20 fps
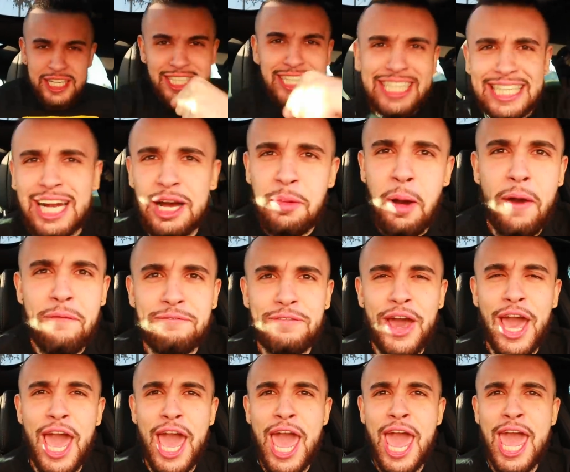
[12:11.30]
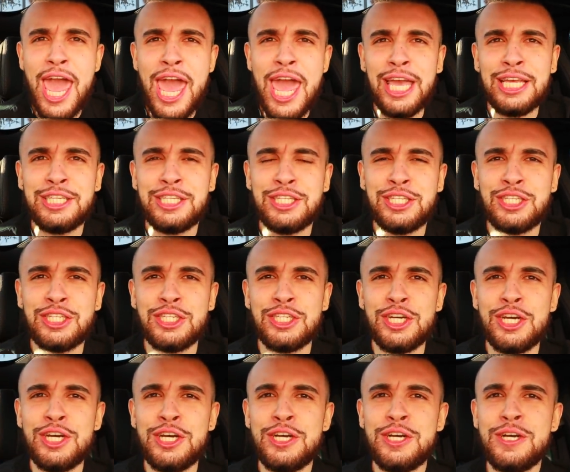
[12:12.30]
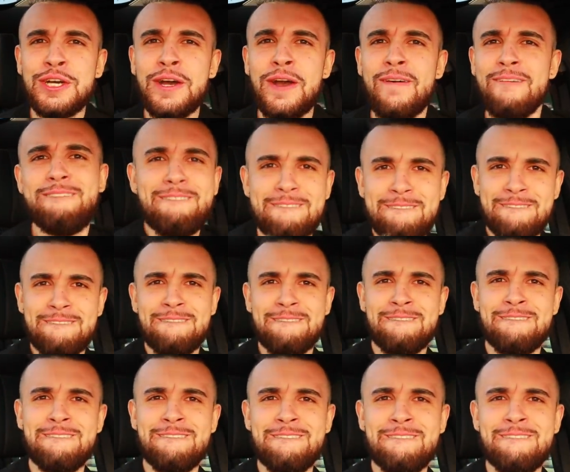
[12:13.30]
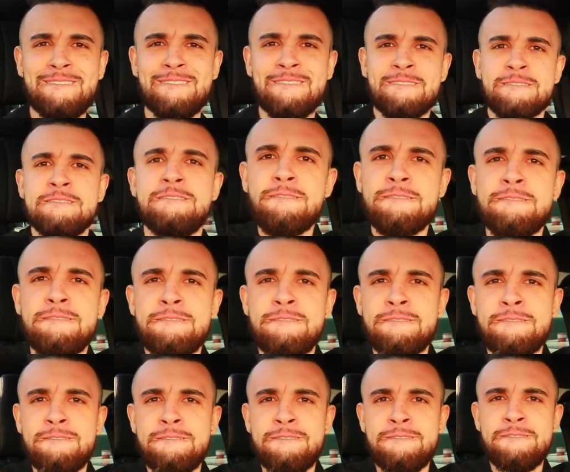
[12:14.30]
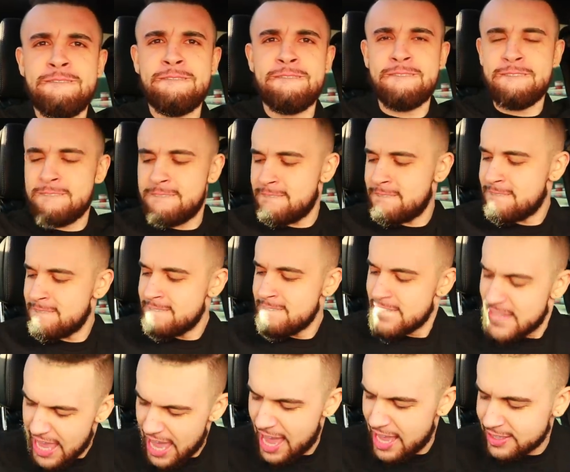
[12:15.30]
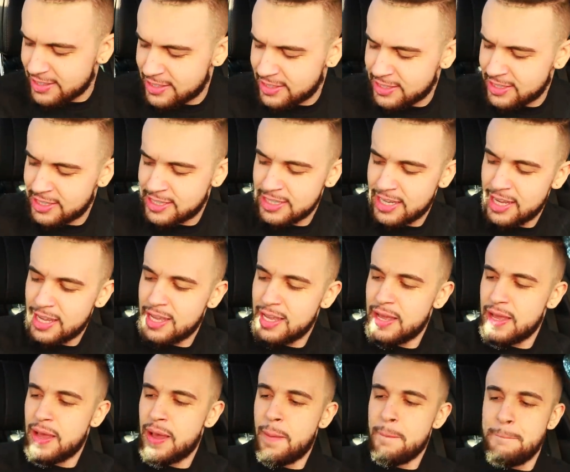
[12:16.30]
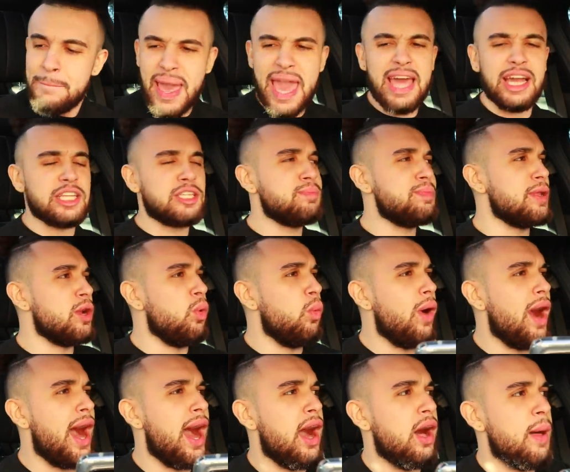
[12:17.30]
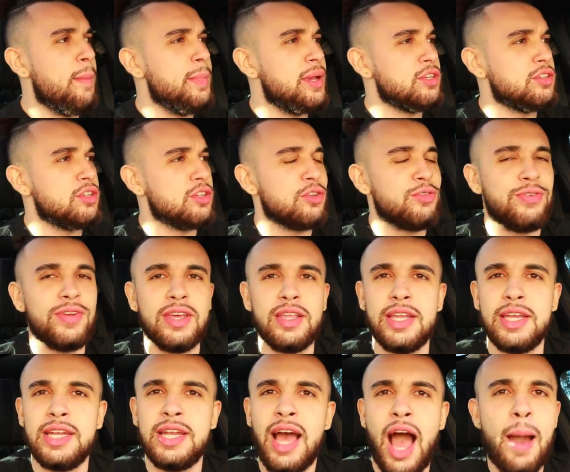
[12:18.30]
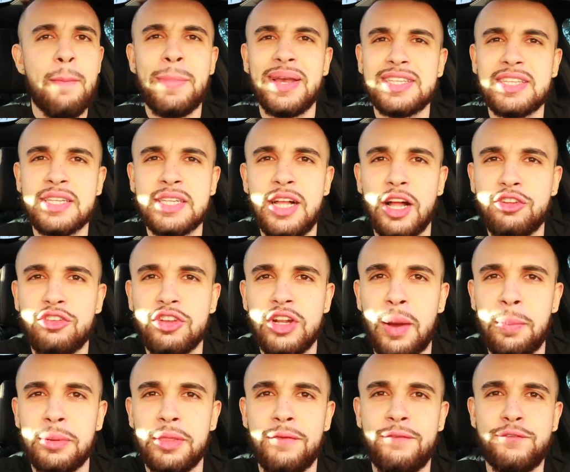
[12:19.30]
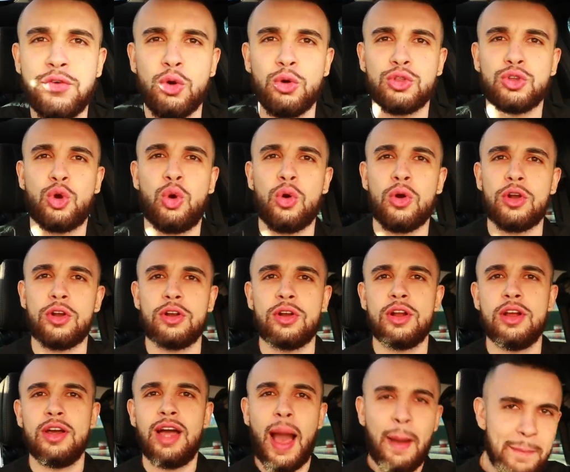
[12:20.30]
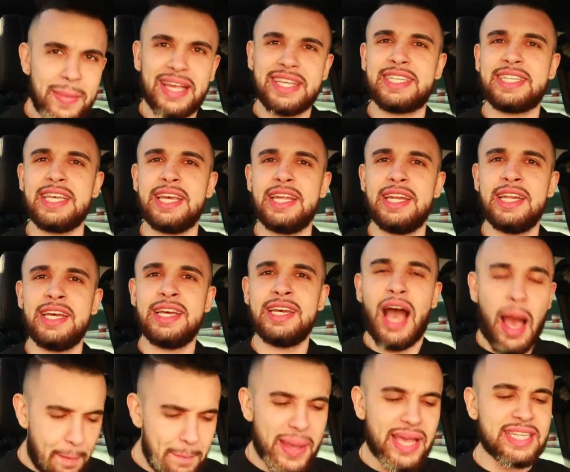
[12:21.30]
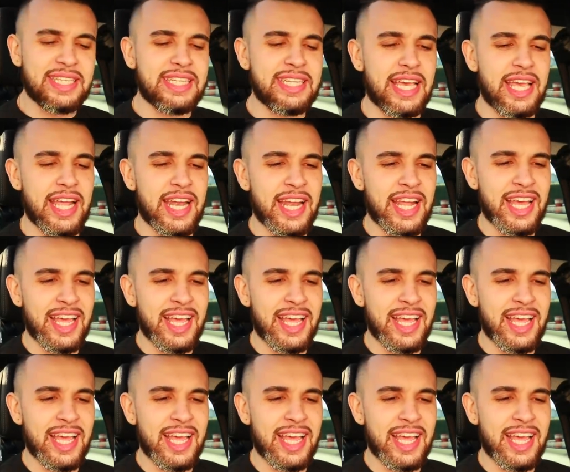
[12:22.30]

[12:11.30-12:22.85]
Get on my face! Mm, mm. Yes! Man, it's been a while. I miss this feeling. I miss clutching up in the fourth quarter. I miss it. I miss it.